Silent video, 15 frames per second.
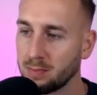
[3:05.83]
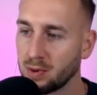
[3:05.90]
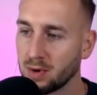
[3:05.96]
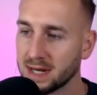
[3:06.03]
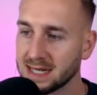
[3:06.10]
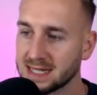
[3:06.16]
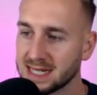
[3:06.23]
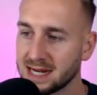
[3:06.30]

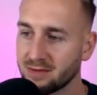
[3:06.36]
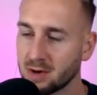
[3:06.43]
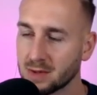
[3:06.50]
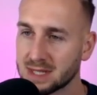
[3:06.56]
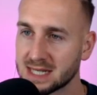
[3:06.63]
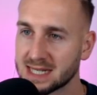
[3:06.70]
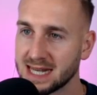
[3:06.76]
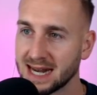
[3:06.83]
point zero
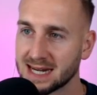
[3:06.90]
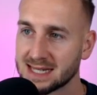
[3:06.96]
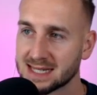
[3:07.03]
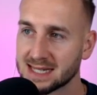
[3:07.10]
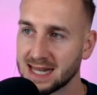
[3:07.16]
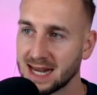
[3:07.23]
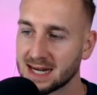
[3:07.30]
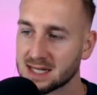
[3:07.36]
six
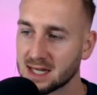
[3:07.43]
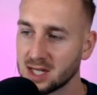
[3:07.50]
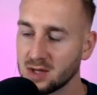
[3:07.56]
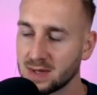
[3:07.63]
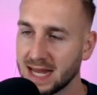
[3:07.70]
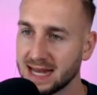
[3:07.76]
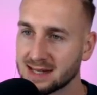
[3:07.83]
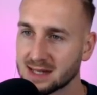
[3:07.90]
six that
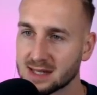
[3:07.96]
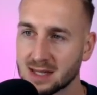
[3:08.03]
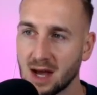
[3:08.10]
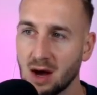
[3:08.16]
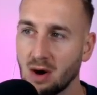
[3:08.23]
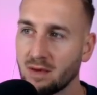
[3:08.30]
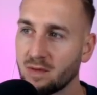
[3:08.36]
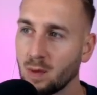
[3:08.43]
you get to
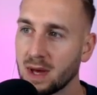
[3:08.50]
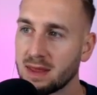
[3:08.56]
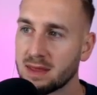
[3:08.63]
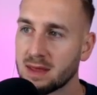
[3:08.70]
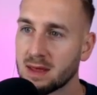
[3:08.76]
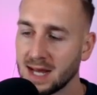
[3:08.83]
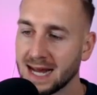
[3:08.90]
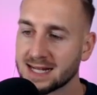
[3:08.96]
start off with.